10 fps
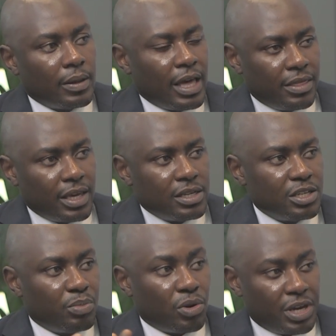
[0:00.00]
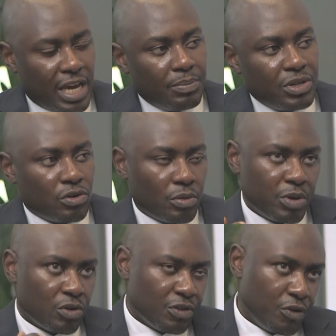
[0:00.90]
and then deploy capital.
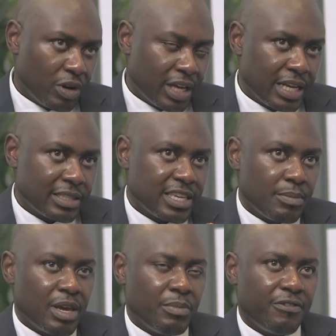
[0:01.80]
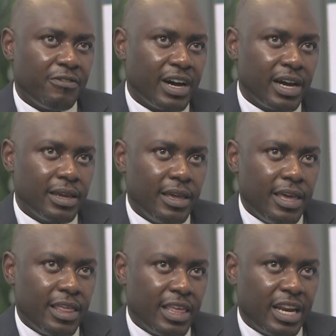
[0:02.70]
Because if you look at that same MFI,
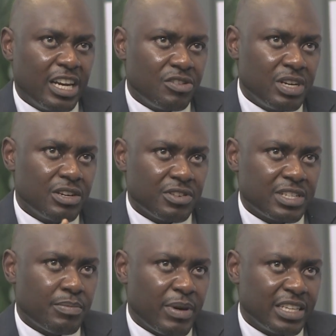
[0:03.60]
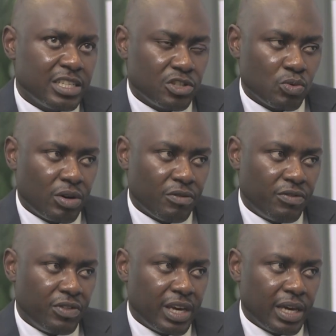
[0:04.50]
their net interest margin is one of
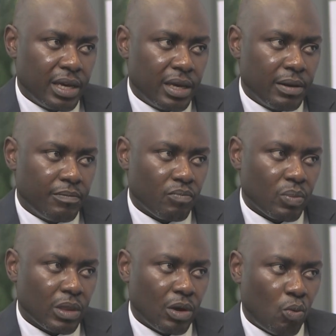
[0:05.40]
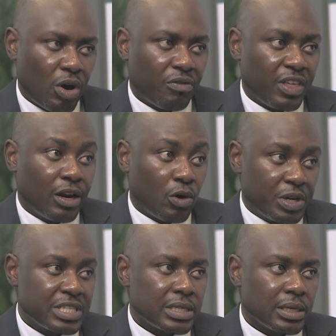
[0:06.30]
their
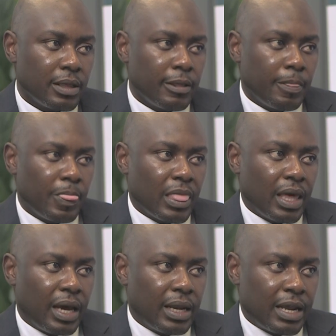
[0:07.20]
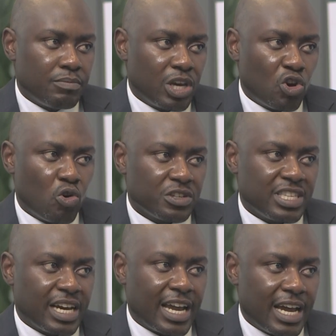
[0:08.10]
lowest. And because
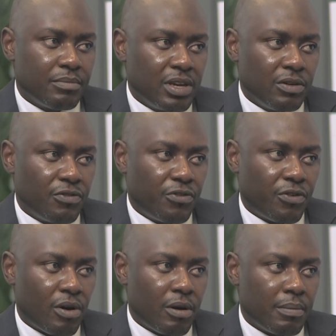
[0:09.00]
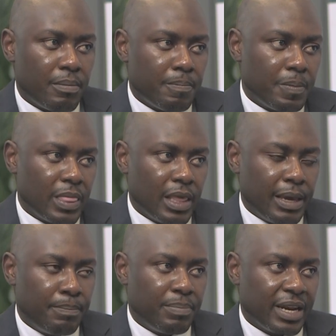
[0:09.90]
they're coming from
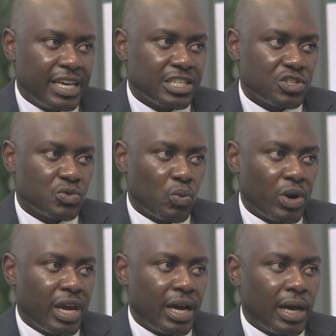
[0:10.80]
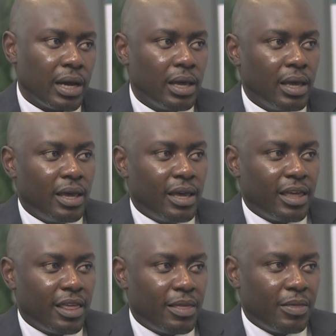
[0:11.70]
a place where
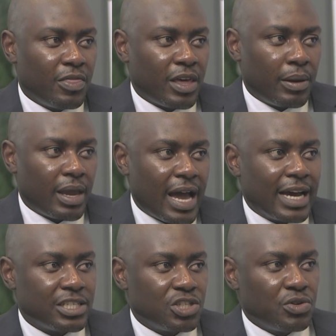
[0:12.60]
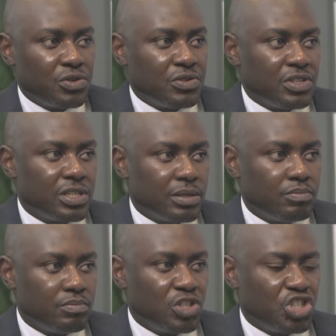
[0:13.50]
they had to use
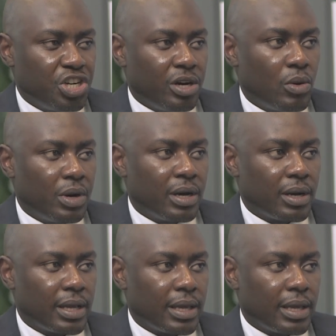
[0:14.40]
shareholder